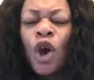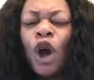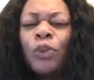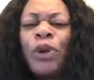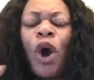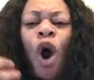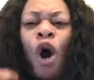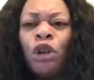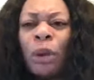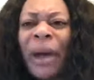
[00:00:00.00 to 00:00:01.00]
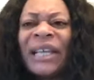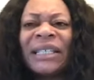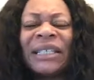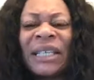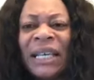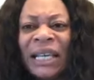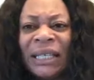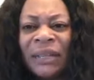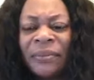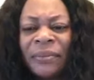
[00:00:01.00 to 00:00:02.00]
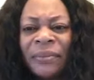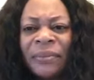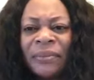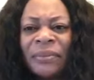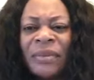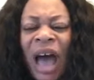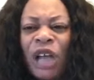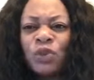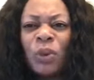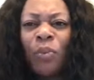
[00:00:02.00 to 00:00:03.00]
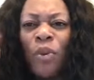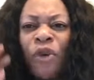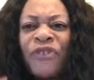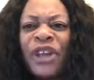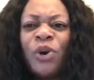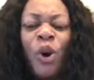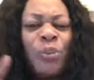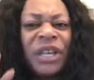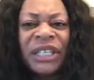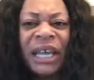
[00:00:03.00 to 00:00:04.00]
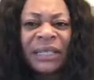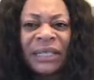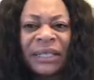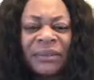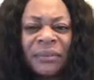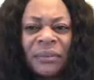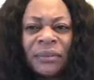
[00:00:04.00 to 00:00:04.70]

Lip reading: God will honor my seed as we move in obedience.